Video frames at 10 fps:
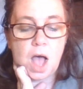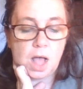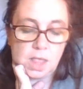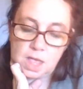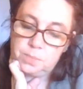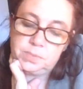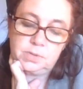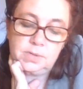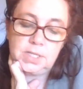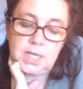I'll help
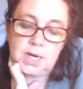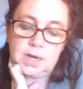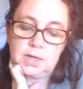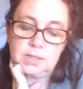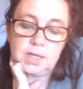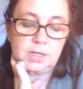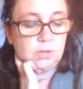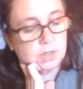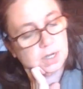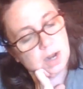you in there, then
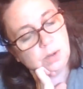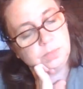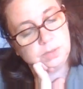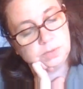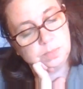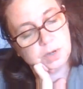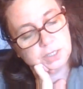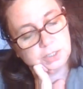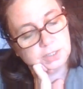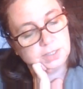you can help me with the
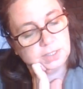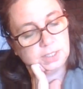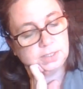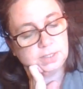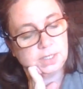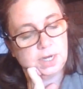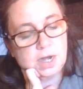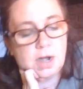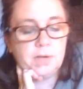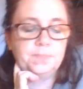brushes and sinks in
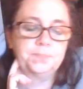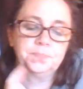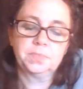here."